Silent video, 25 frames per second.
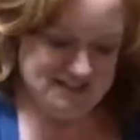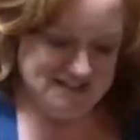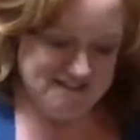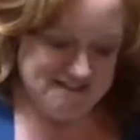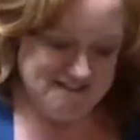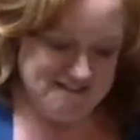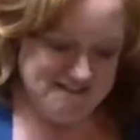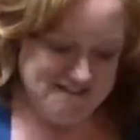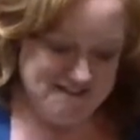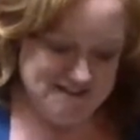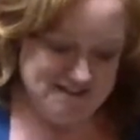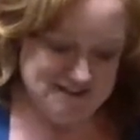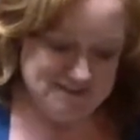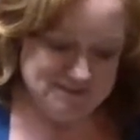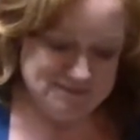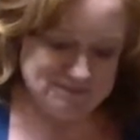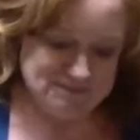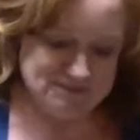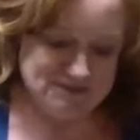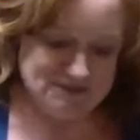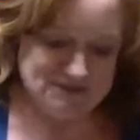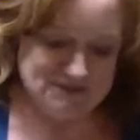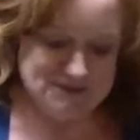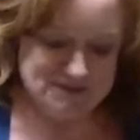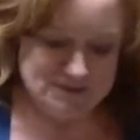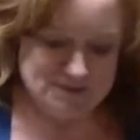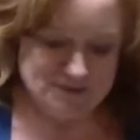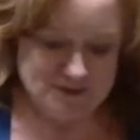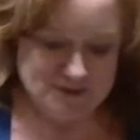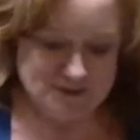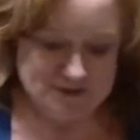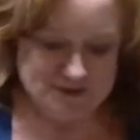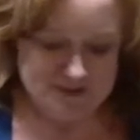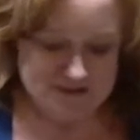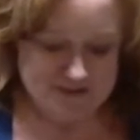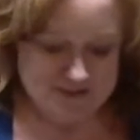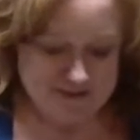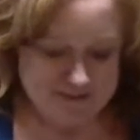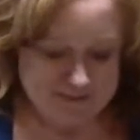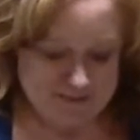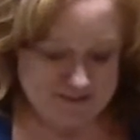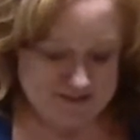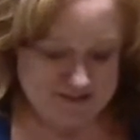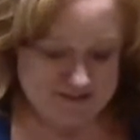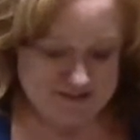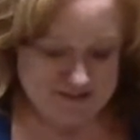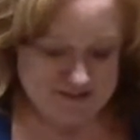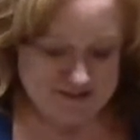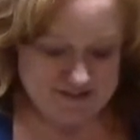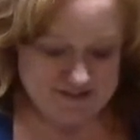Alright, so I'm going to just lay my
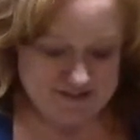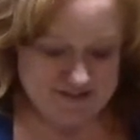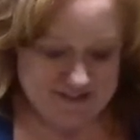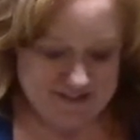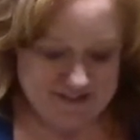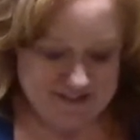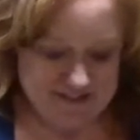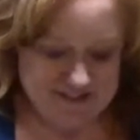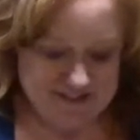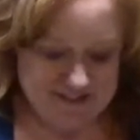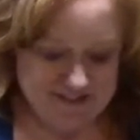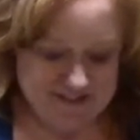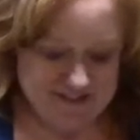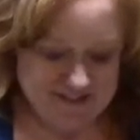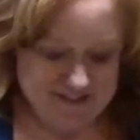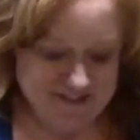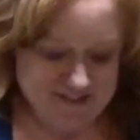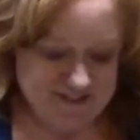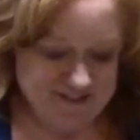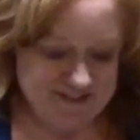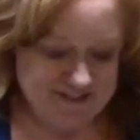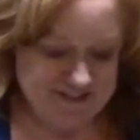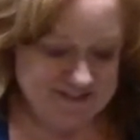little lid right here.